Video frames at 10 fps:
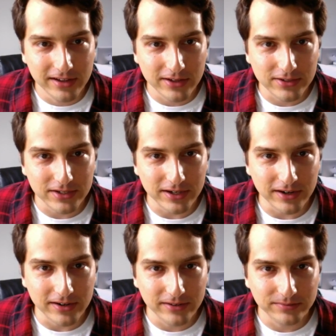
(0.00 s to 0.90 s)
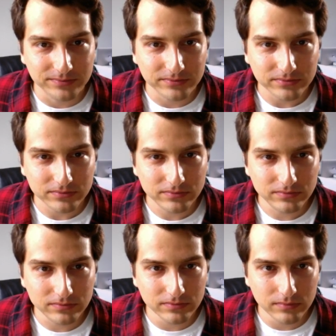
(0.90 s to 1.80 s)
see here.
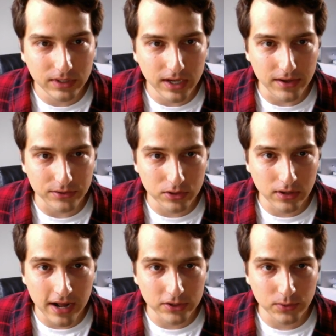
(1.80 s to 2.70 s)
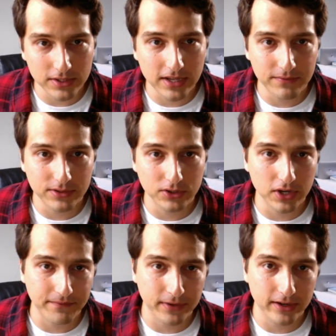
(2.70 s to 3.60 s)
Yeah, so Glock 27 says you
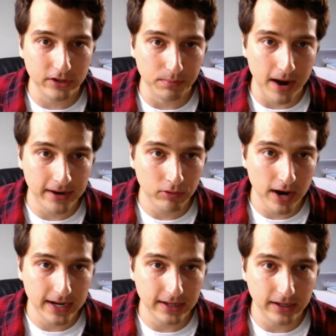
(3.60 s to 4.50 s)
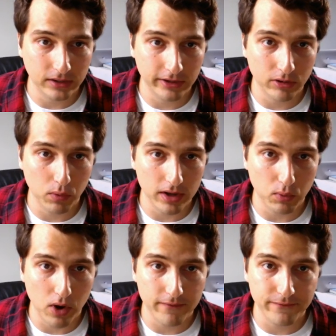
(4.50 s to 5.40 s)
have to get your mind right, get clear on what you
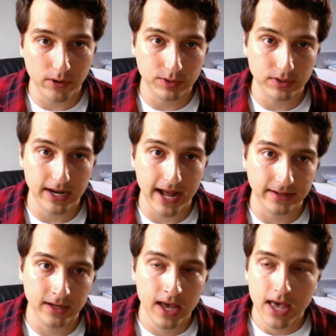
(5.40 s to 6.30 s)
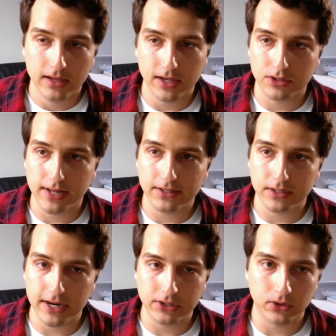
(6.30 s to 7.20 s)
want, focus and act. Yeah, so that's an
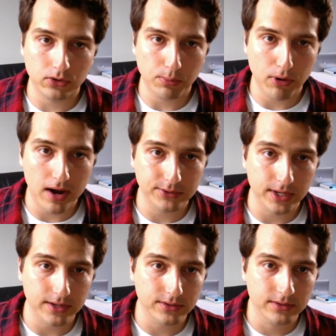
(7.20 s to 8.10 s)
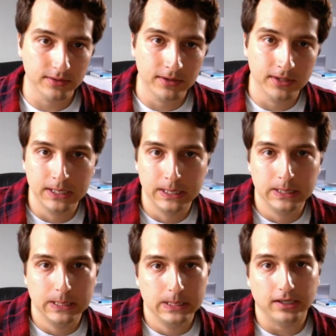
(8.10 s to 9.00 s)
internal process.
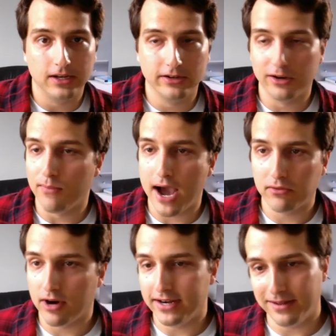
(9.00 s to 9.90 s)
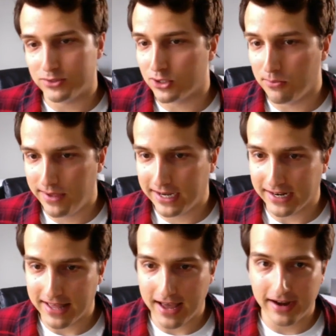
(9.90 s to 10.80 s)
Getting your mind right. I'm so big into
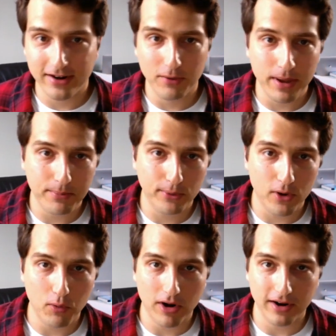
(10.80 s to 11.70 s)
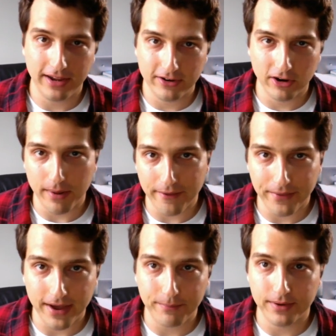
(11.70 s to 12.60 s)
that. I know people don't want to hear about
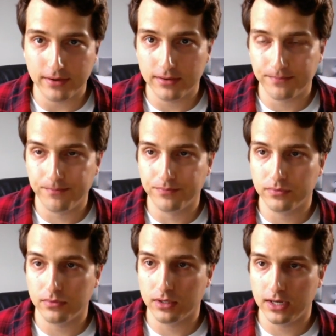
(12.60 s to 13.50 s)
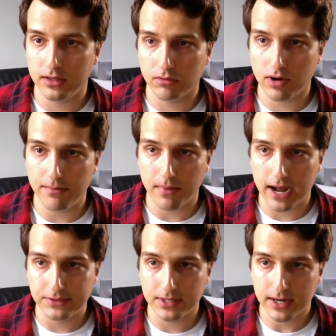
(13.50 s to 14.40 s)
that, but getting the right
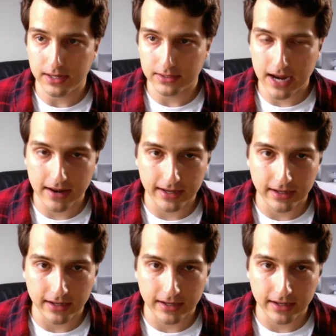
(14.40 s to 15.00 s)
mindset is not like